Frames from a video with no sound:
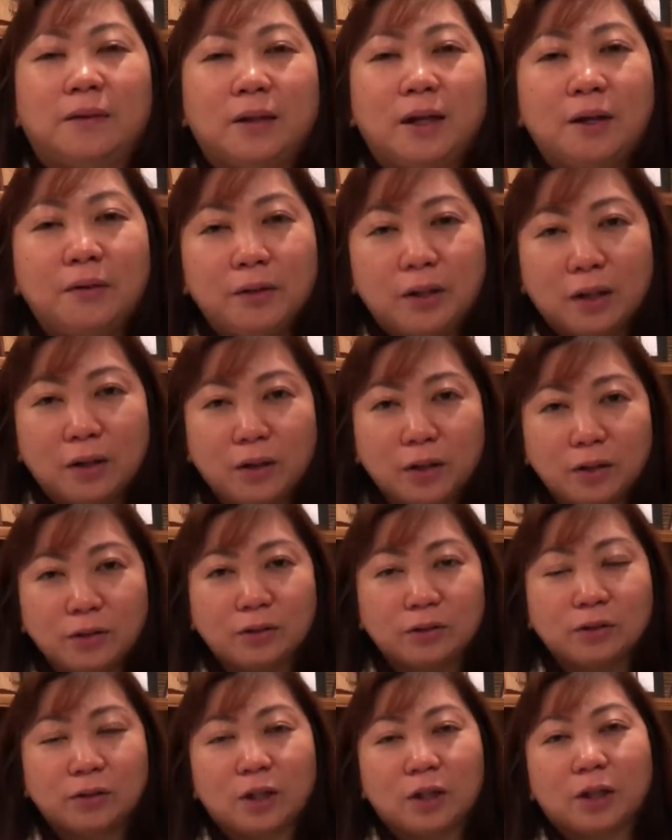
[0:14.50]
Now we're going
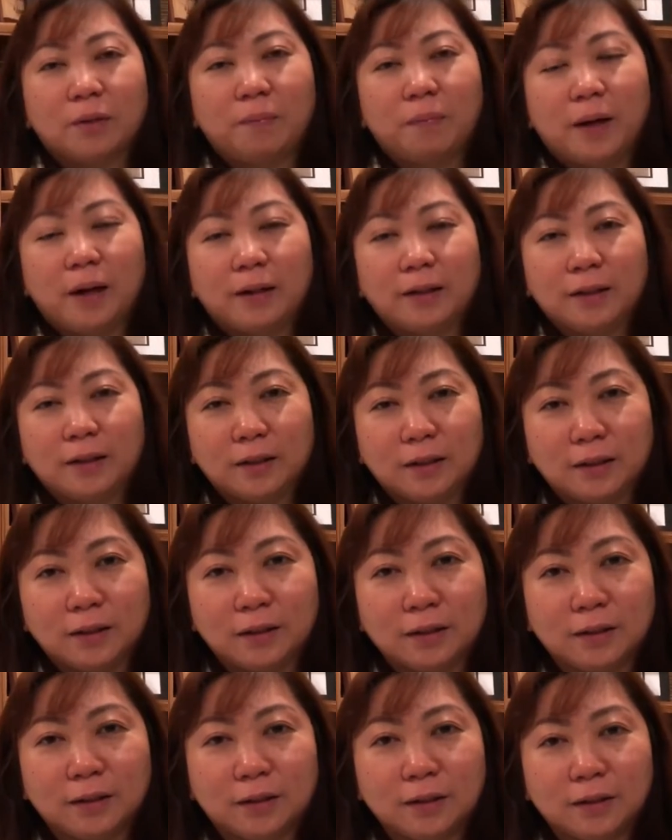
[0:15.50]
to talk about
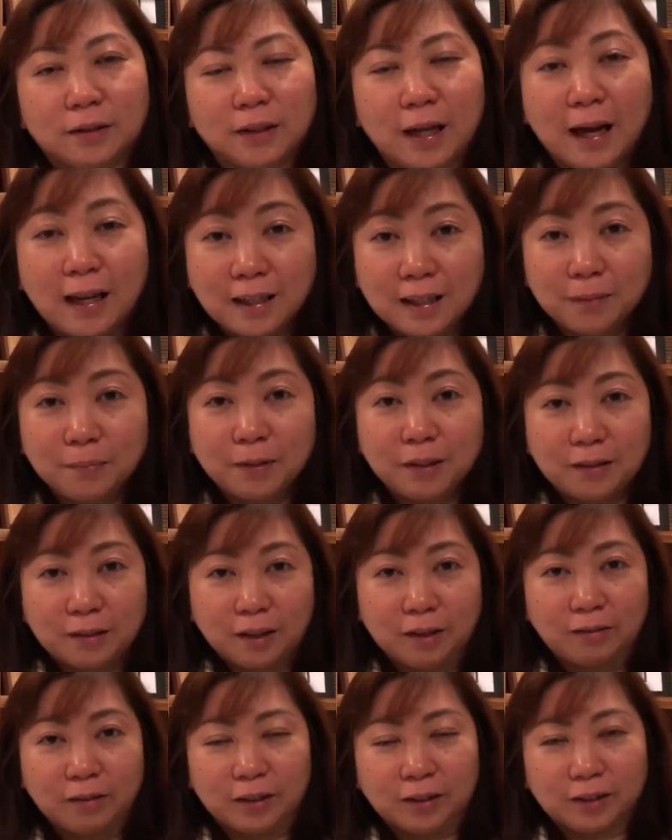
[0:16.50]
the
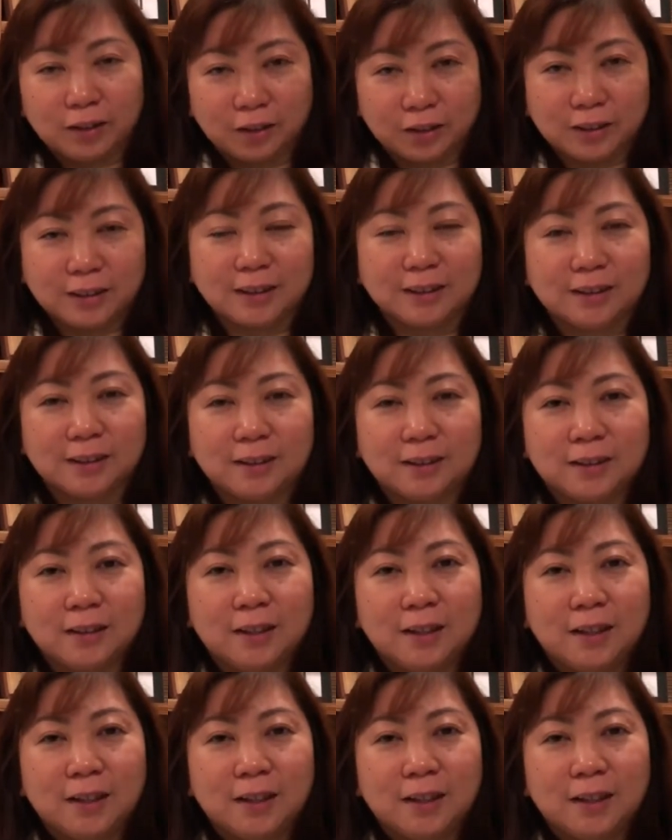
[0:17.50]
unlimited resources.